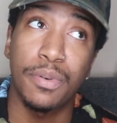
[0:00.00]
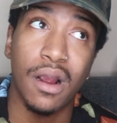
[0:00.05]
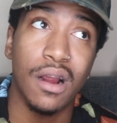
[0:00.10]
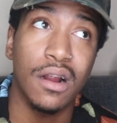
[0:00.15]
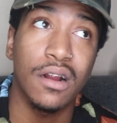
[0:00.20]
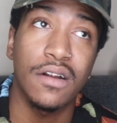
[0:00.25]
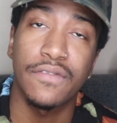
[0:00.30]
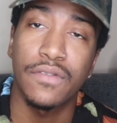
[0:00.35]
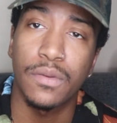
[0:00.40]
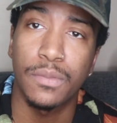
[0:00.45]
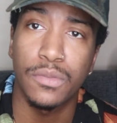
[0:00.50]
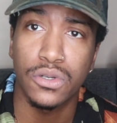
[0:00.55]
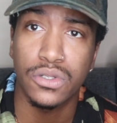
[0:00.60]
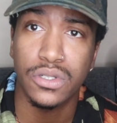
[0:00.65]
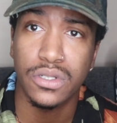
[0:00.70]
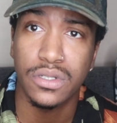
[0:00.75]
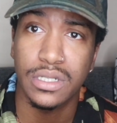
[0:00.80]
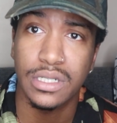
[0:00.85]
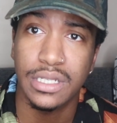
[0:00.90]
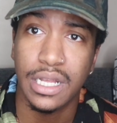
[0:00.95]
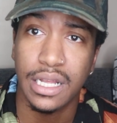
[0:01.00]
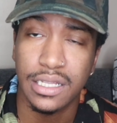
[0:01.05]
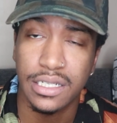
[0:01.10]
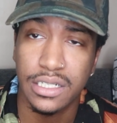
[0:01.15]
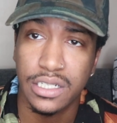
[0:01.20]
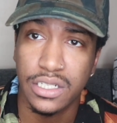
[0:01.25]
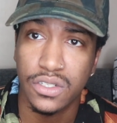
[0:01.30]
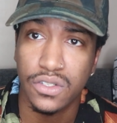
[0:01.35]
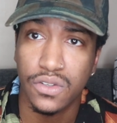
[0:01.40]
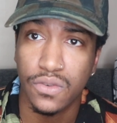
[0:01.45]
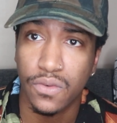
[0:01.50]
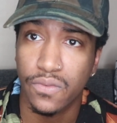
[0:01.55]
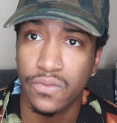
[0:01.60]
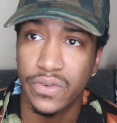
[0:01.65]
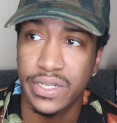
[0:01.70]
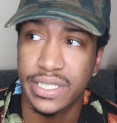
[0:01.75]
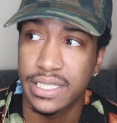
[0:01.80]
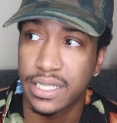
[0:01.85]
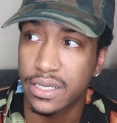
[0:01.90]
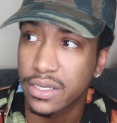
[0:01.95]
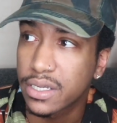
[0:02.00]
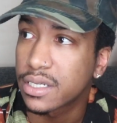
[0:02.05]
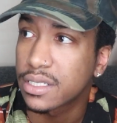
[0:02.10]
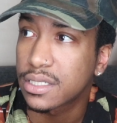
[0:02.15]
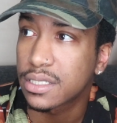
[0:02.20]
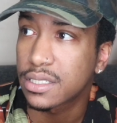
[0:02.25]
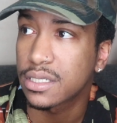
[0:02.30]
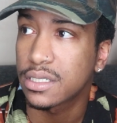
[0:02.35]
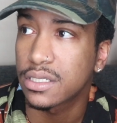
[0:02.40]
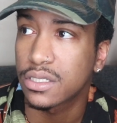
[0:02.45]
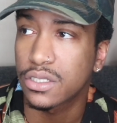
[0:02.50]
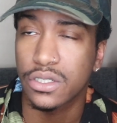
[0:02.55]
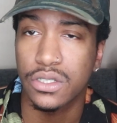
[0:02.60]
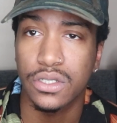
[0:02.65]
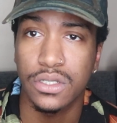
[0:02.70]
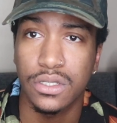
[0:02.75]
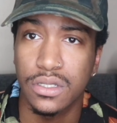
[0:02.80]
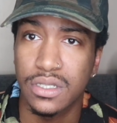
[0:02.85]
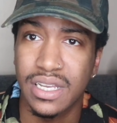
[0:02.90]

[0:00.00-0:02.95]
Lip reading: part of emotional intelligence, resiliency. Just